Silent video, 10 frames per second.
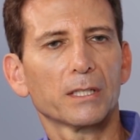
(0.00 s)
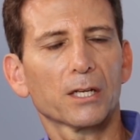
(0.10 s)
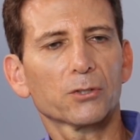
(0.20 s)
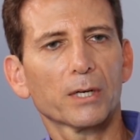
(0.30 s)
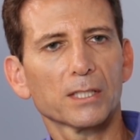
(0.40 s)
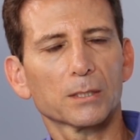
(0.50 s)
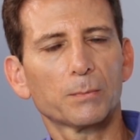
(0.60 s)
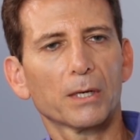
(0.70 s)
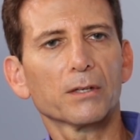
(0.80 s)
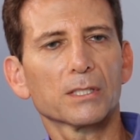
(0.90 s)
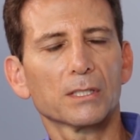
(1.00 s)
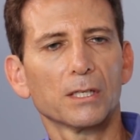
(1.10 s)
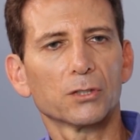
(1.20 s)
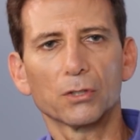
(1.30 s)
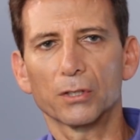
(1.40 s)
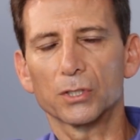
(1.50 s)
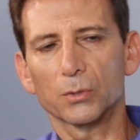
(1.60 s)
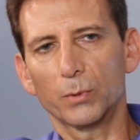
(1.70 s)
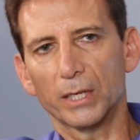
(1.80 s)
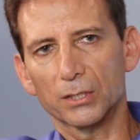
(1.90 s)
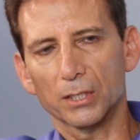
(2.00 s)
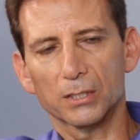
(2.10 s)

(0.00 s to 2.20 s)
And that transparency is not a switch.